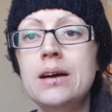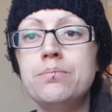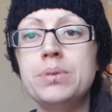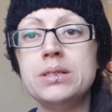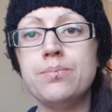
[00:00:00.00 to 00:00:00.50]

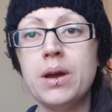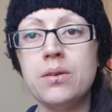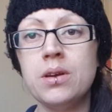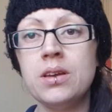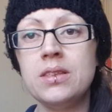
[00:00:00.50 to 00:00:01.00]

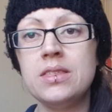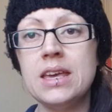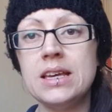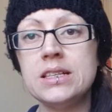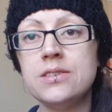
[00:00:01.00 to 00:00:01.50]
bespoke
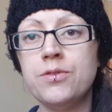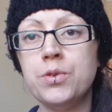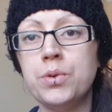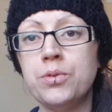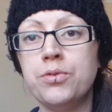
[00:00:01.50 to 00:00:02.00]
things for